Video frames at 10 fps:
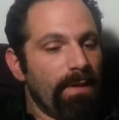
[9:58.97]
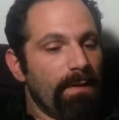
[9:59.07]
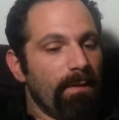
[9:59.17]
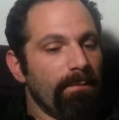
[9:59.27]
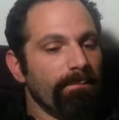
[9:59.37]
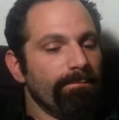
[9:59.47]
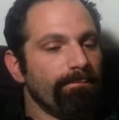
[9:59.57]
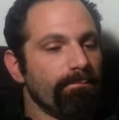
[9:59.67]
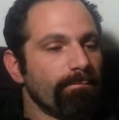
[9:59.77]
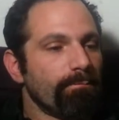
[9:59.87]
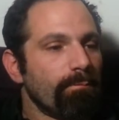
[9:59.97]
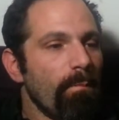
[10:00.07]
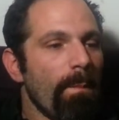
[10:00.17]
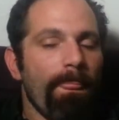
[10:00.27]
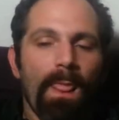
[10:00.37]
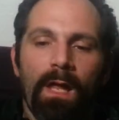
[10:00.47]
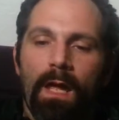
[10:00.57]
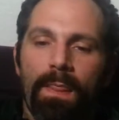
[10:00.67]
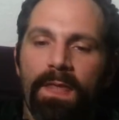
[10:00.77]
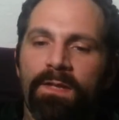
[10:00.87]
You know?
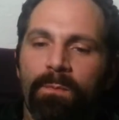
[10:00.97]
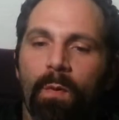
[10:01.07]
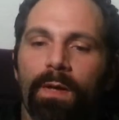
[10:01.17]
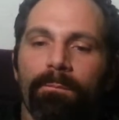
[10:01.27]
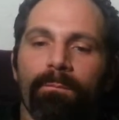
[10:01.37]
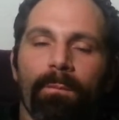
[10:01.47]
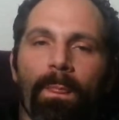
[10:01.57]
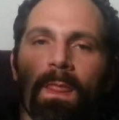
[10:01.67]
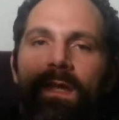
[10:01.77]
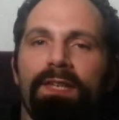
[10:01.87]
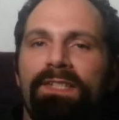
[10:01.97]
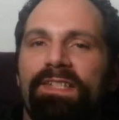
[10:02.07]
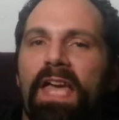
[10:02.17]
At this point, this is